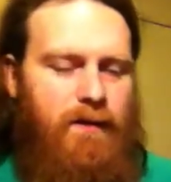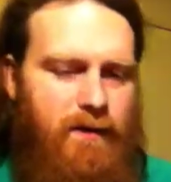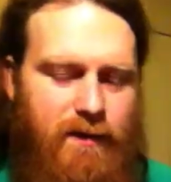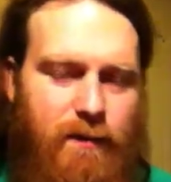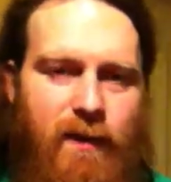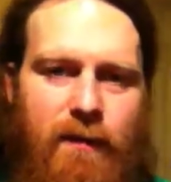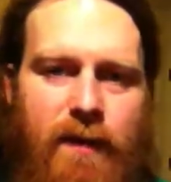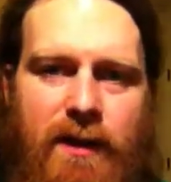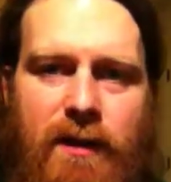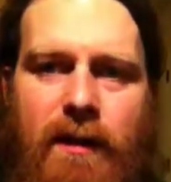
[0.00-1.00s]
just the mere
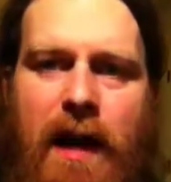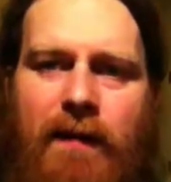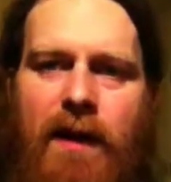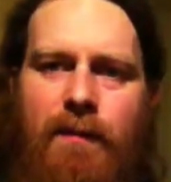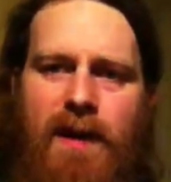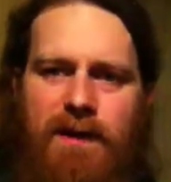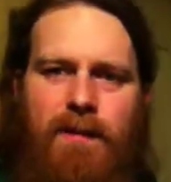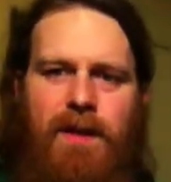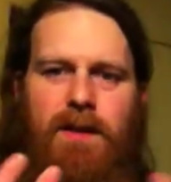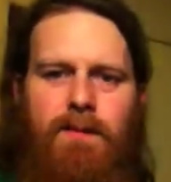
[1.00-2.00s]
mention, having it pass
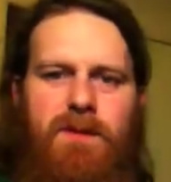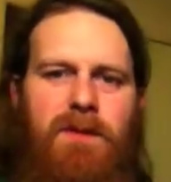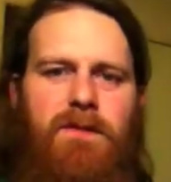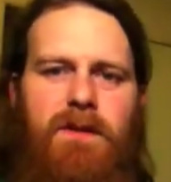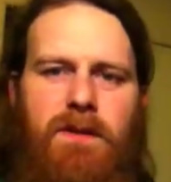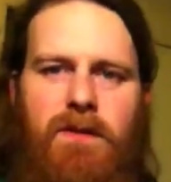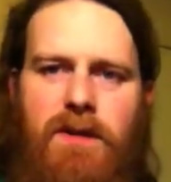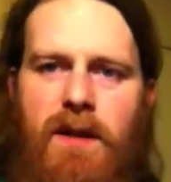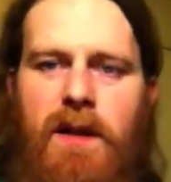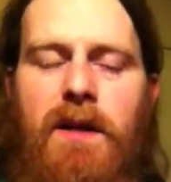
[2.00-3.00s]
my lips just feels so
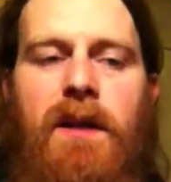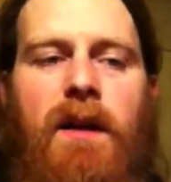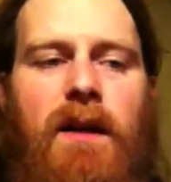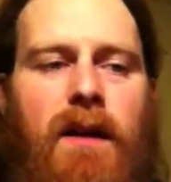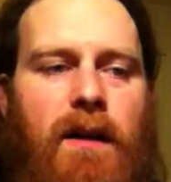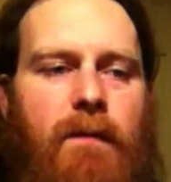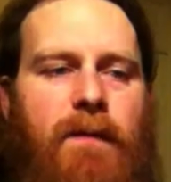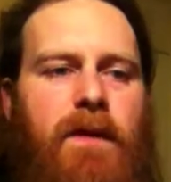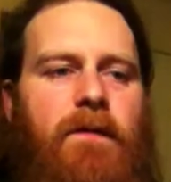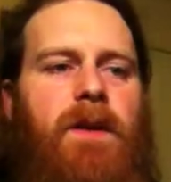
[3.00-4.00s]
dirty.
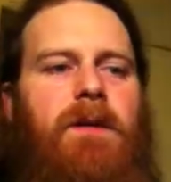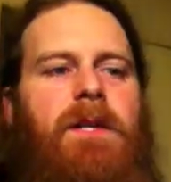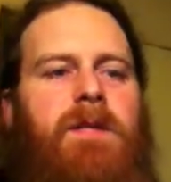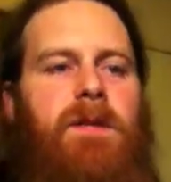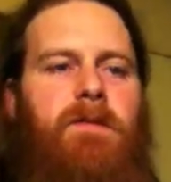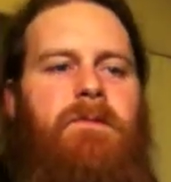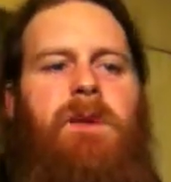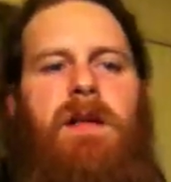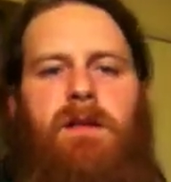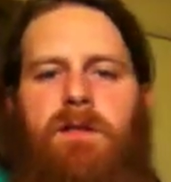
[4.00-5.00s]
Um, it felt as if
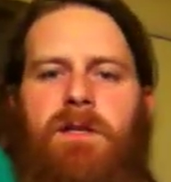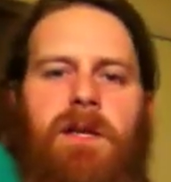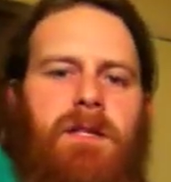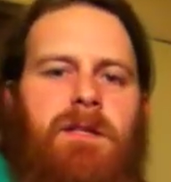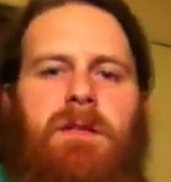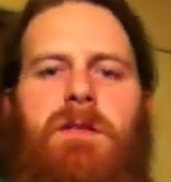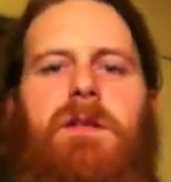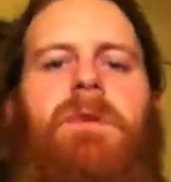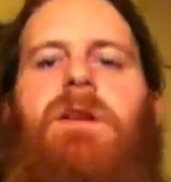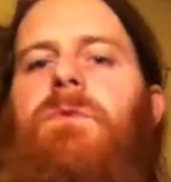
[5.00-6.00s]
my chest,
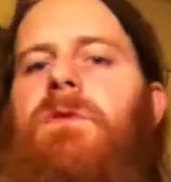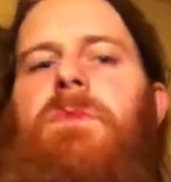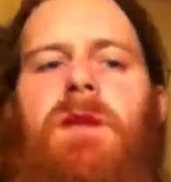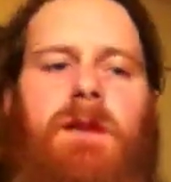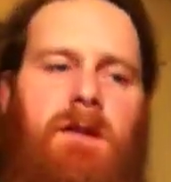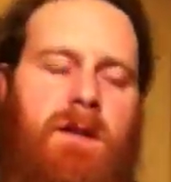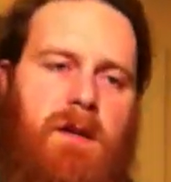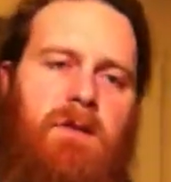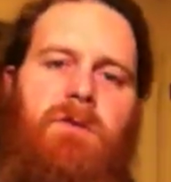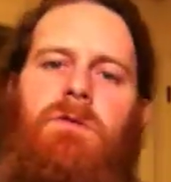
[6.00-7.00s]
stomach was being
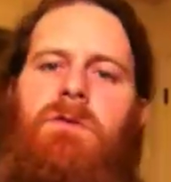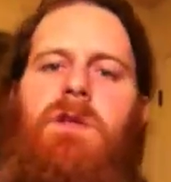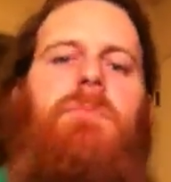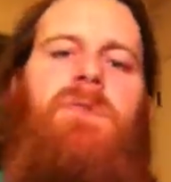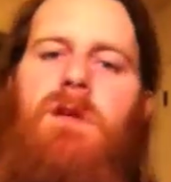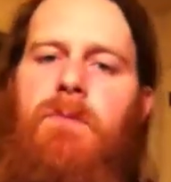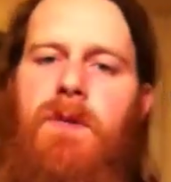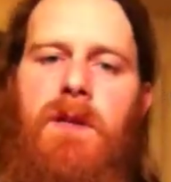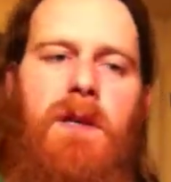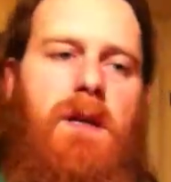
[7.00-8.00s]
ripped
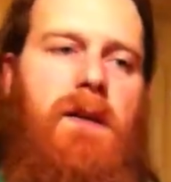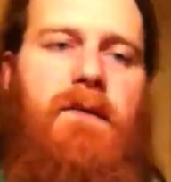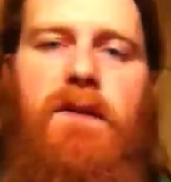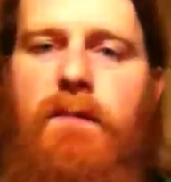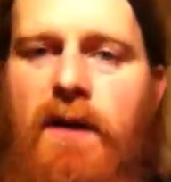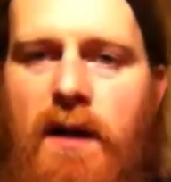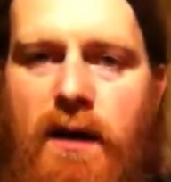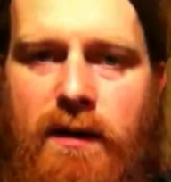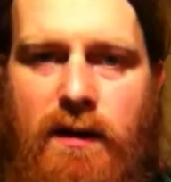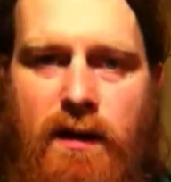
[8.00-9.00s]
open, carved
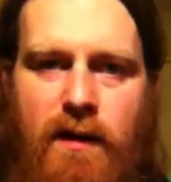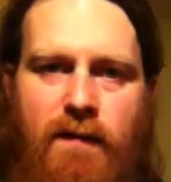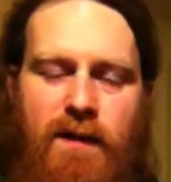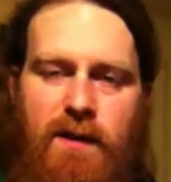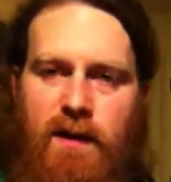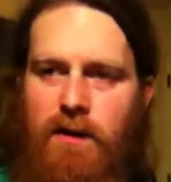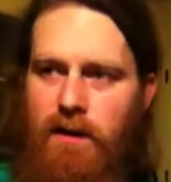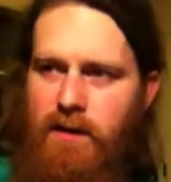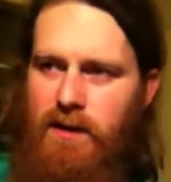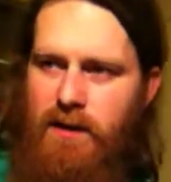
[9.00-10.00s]
apart, carved
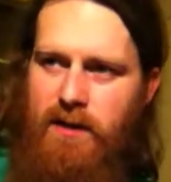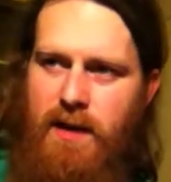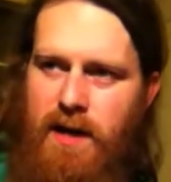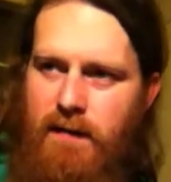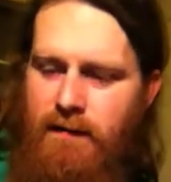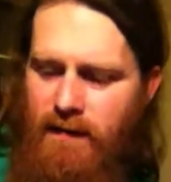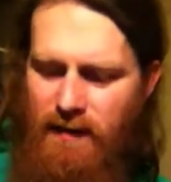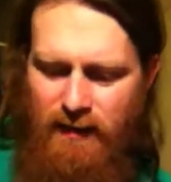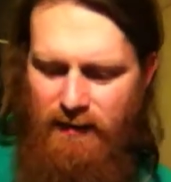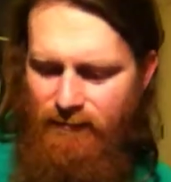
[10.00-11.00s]
asunder, just to have
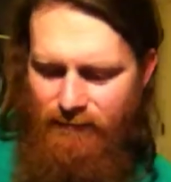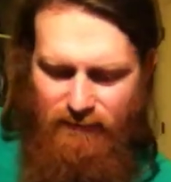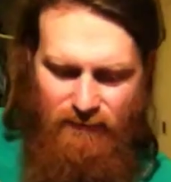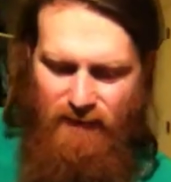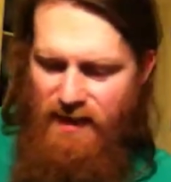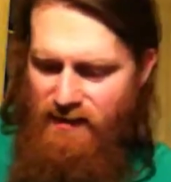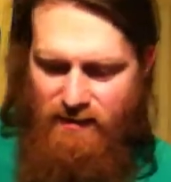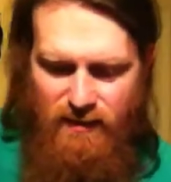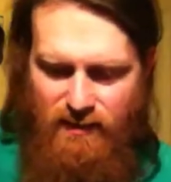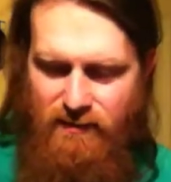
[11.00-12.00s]
my
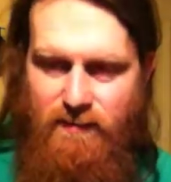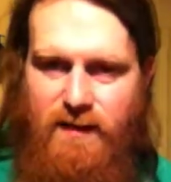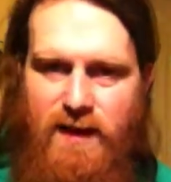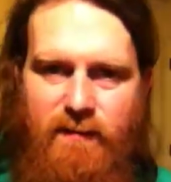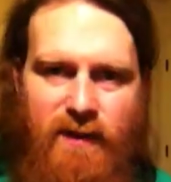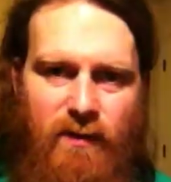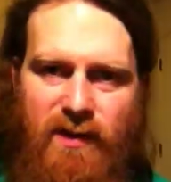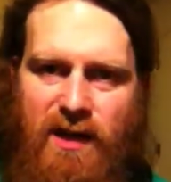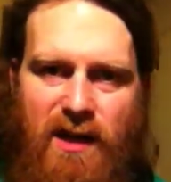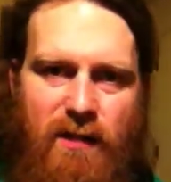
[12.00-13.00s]
guts ripped out of me. It was
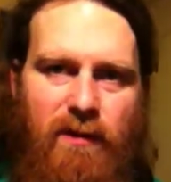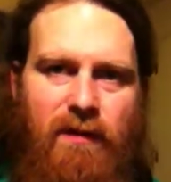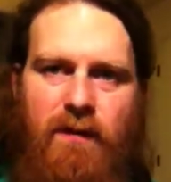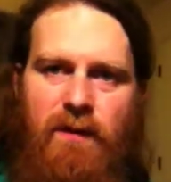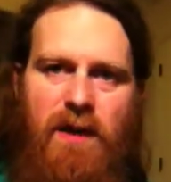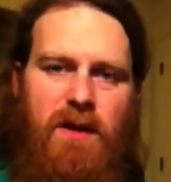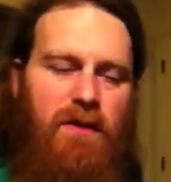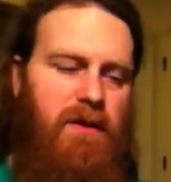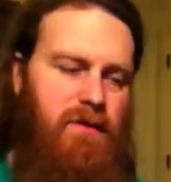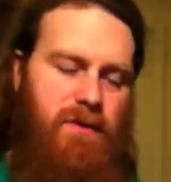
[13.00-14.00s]
terrible.
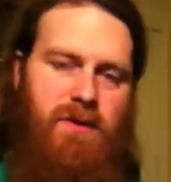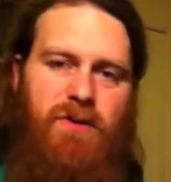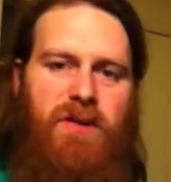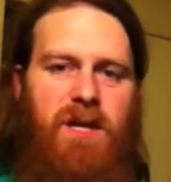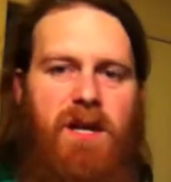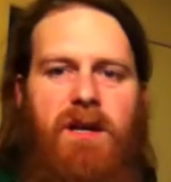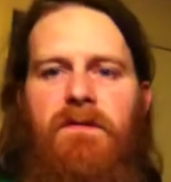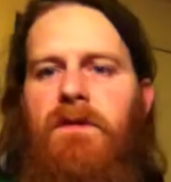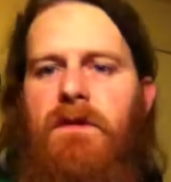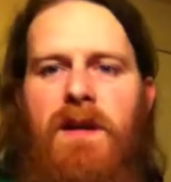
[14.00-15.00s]
Ferrero Rocher,
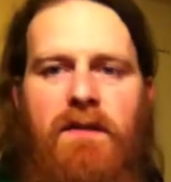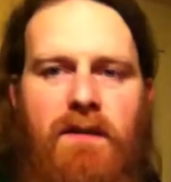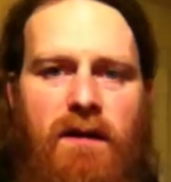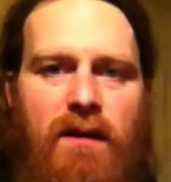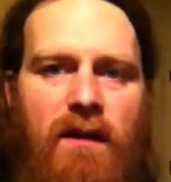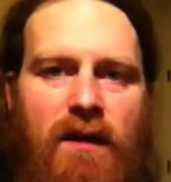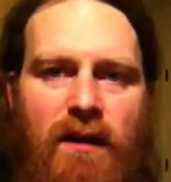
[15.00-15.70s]
forever